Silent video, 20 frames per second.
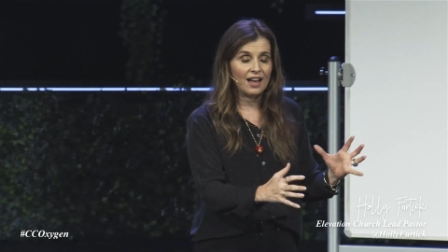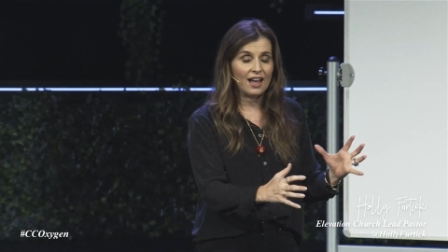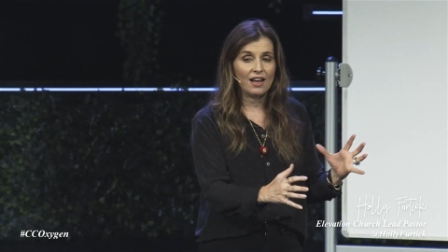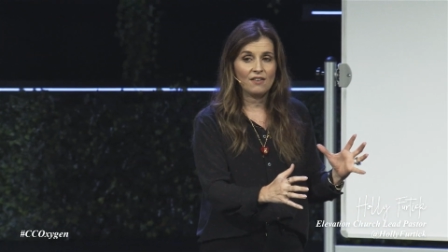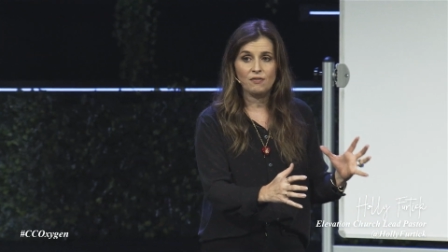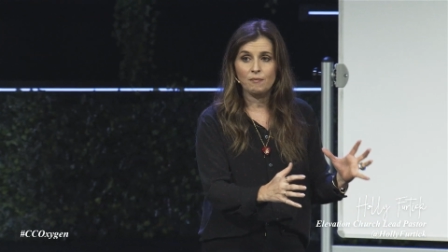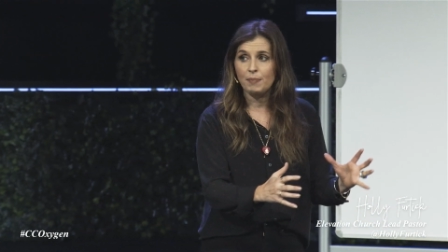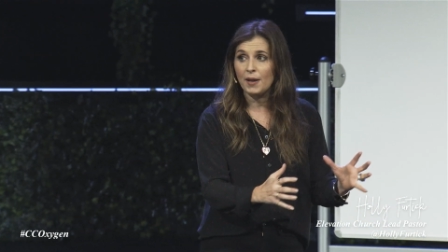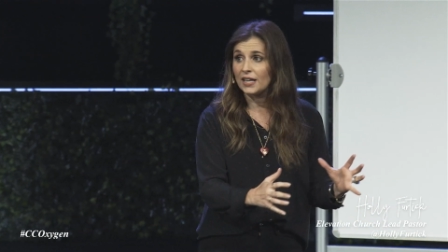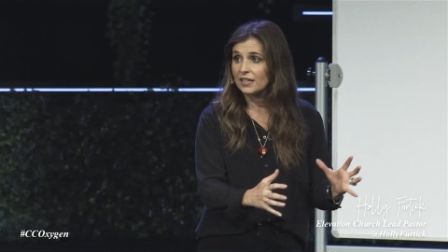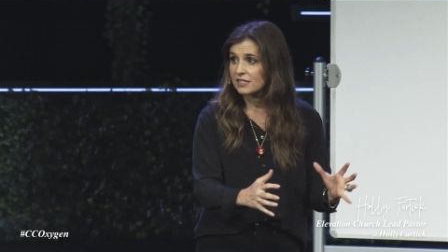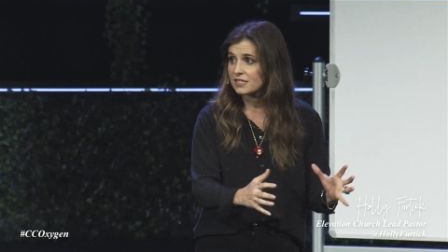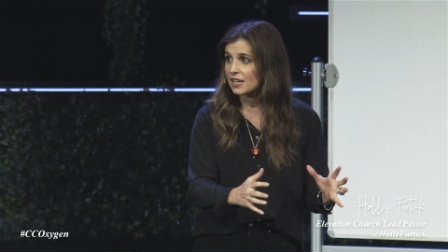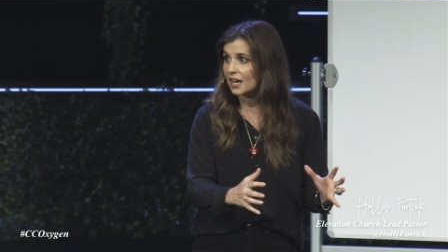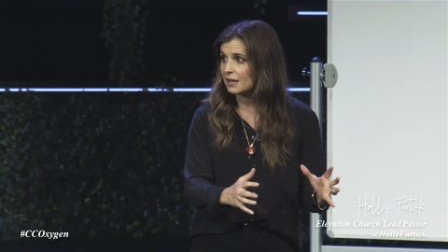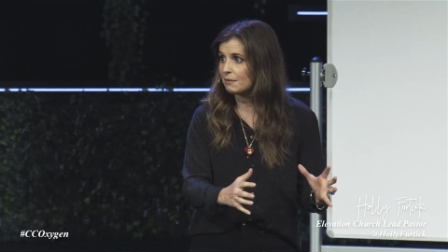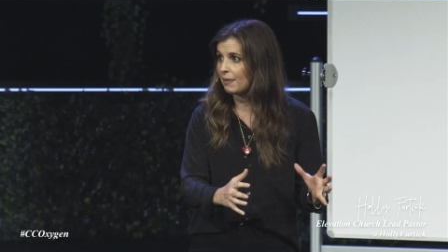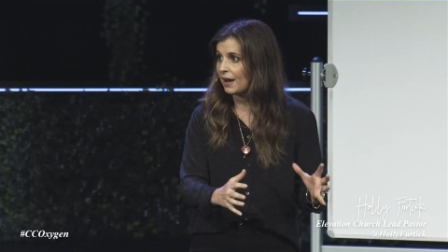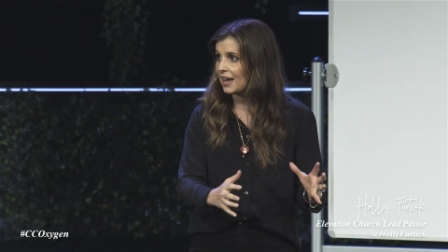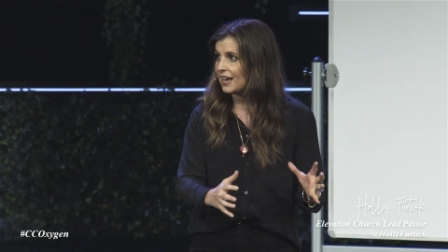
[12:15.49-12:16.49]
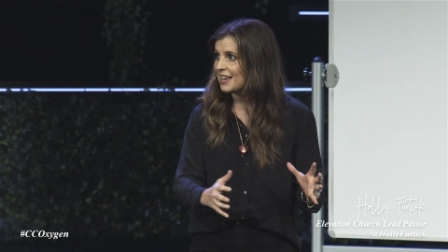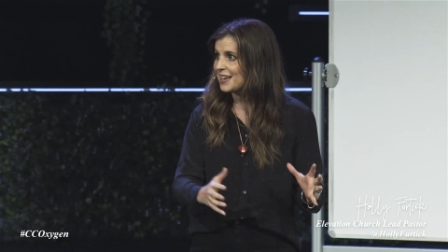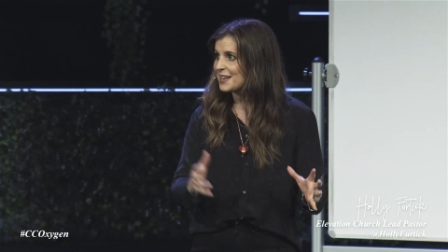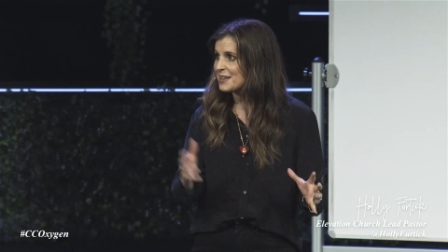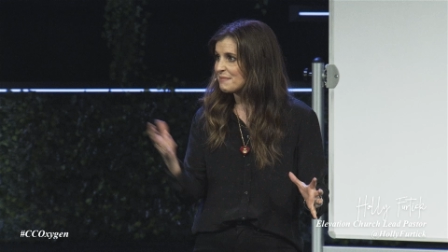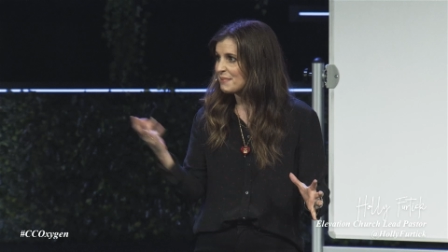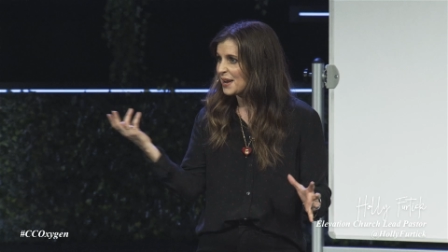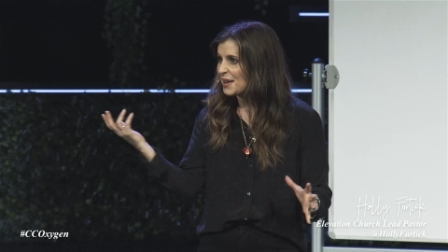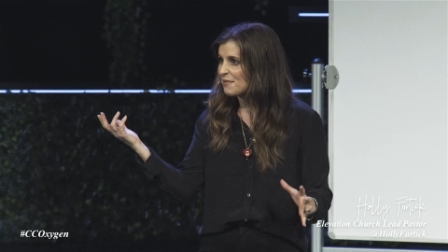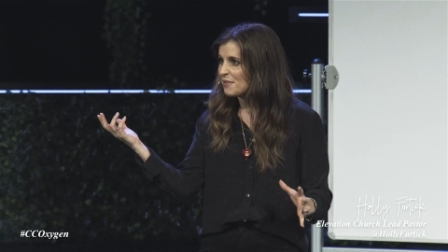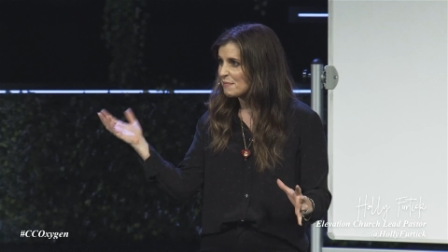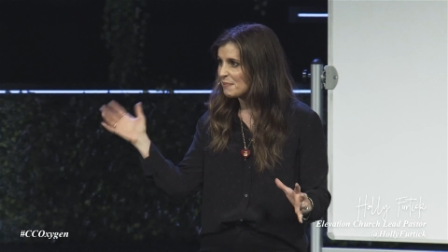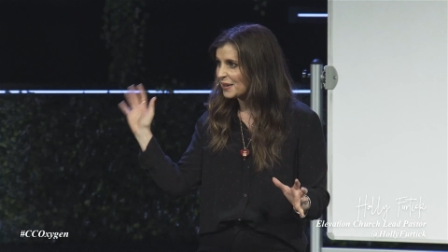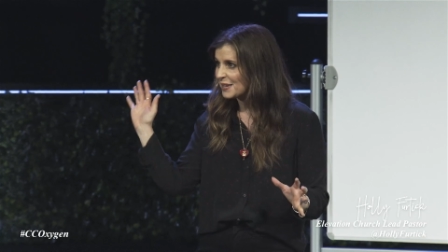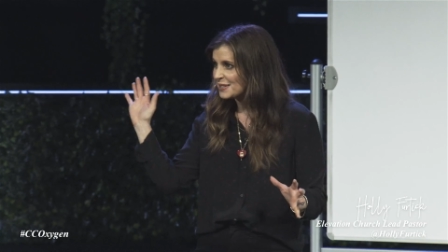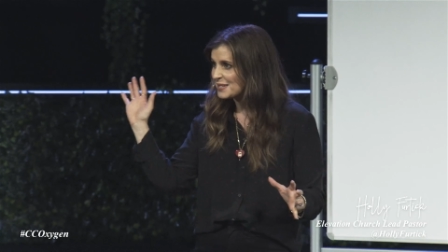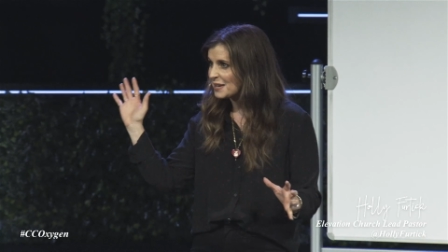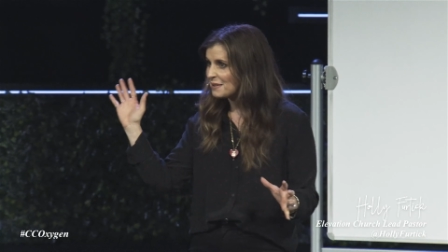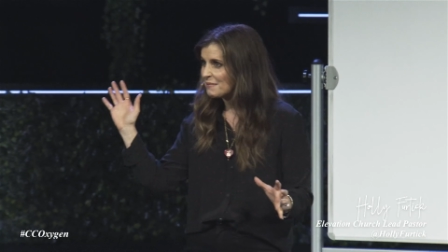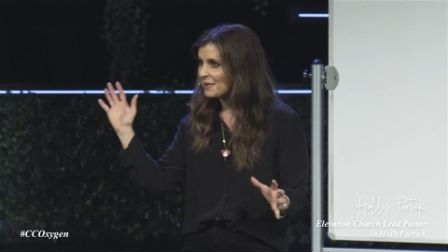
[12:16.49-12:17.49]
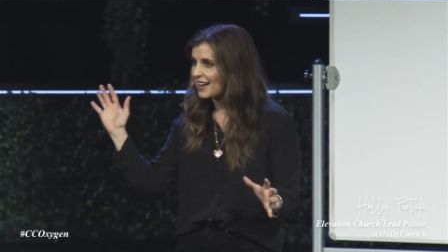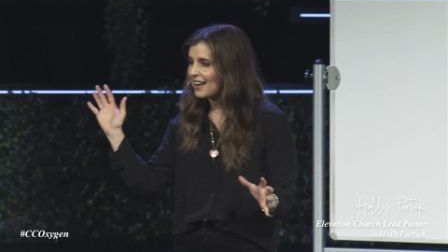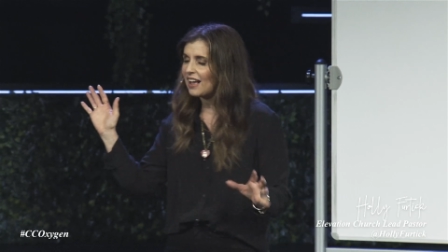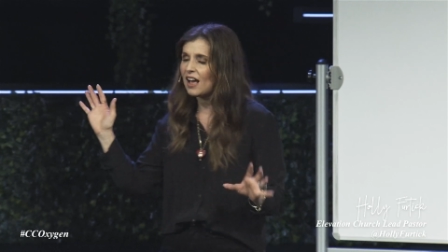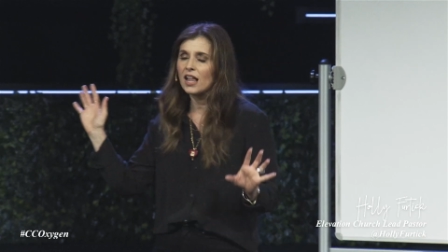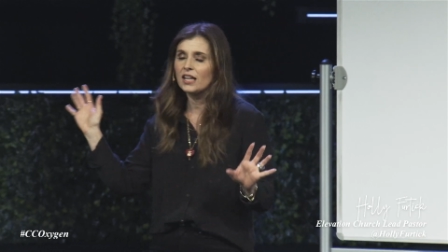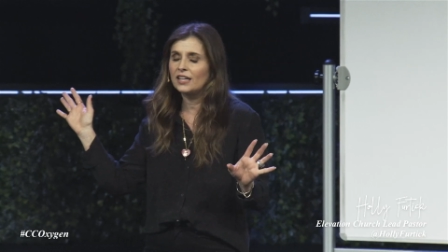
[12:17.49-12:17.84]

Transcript: I have a Peloton bike. Anybody have a Peloton bike?